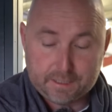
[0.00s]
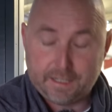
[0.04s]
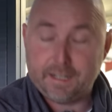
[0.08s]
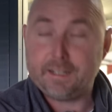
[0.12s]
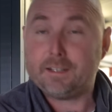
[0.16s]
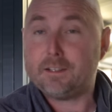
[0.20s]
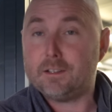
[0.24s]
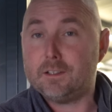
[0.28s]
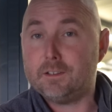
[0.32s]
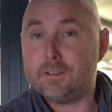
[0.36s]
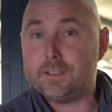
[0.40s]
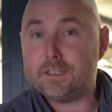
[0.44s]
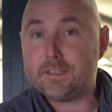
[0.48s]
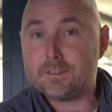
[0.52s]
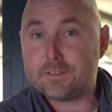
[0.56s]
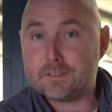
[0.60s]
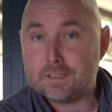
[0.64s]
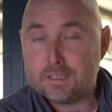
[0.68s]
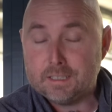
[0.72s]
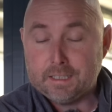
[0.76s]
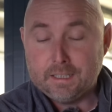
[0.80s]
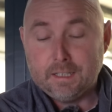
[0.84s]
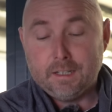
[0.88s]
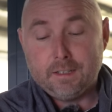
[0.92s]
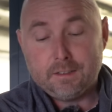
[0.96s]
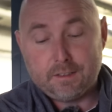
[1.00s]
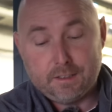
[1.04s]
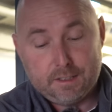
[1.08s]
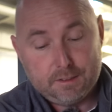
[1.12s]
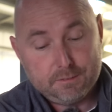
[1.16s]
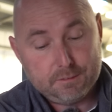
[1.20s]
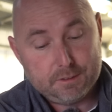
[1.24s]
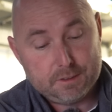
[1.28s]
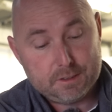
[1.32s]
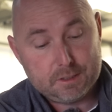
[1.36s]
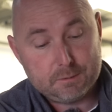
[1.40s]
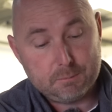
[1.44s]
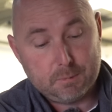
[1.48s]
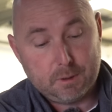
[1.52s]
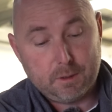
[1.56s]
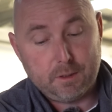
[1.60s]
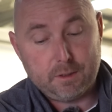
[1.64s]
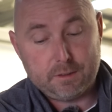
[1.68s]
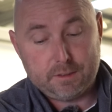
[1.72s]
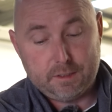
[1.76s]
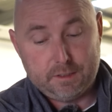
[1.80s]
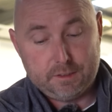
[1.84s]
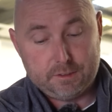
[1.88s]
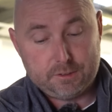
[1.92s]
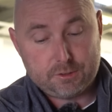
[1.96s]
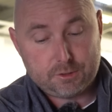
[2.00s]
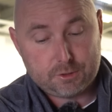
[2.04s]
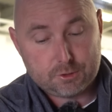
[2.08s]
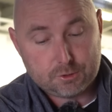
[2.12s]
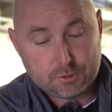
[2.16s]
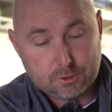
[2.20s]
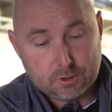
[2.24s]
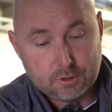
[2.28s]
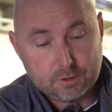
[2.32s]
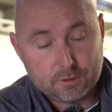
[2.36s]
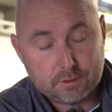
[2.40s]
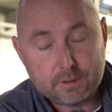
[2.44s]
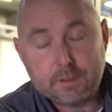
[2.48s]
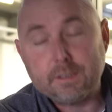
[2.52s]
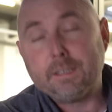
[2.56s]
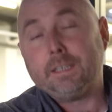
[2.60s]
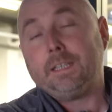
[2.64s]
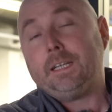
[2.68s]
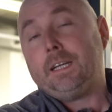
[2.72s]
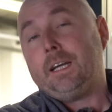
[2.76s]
headlines. The EV demand is strong.